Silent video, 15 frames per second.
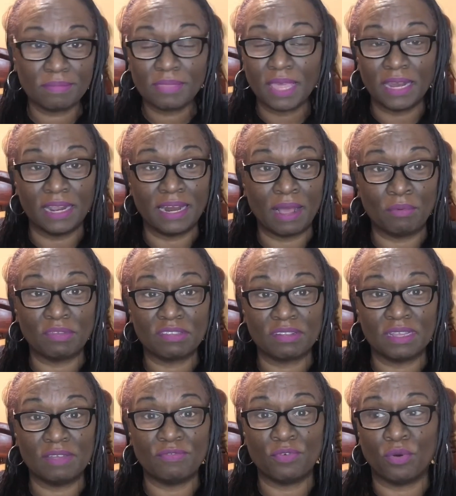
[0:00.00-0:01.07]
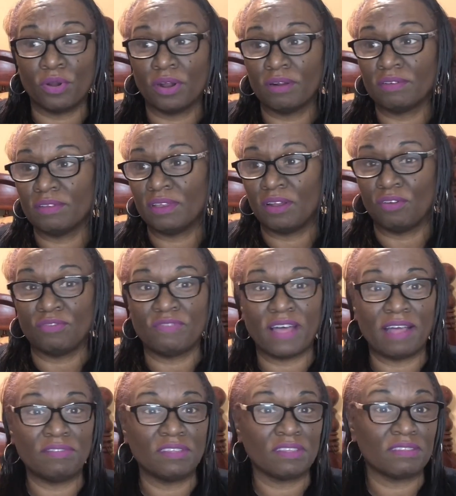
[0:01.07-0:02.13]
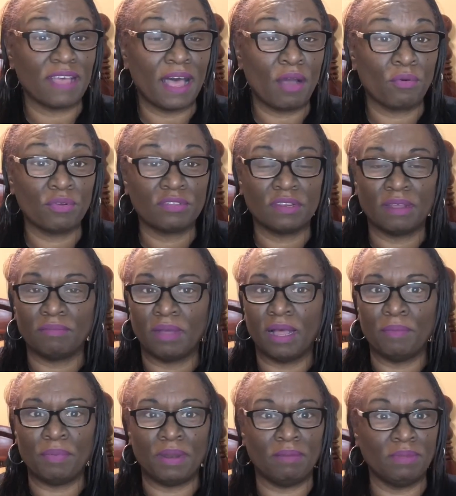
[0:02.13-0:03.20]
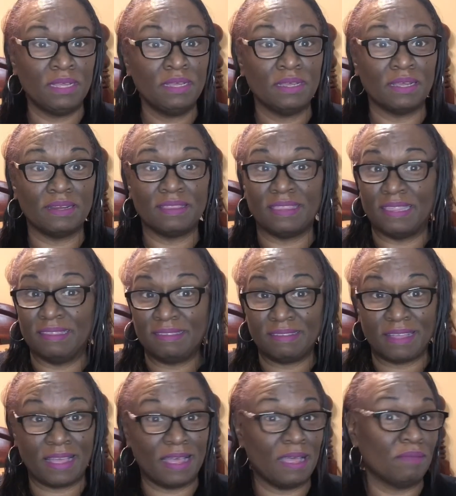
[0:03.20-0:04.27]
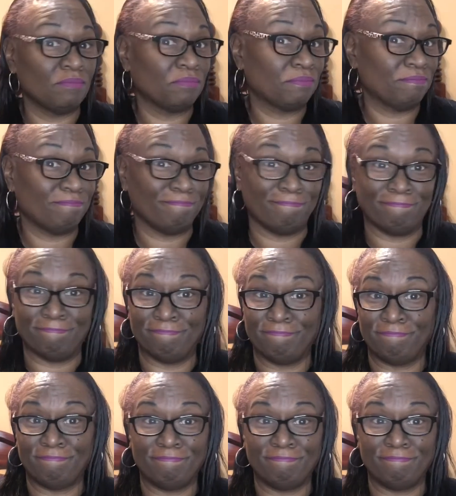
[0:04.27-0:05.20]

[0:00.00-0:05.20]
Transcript: And then I would sleep for, you know, five, six hours and I'm up and I'm good. This time, mm -mm.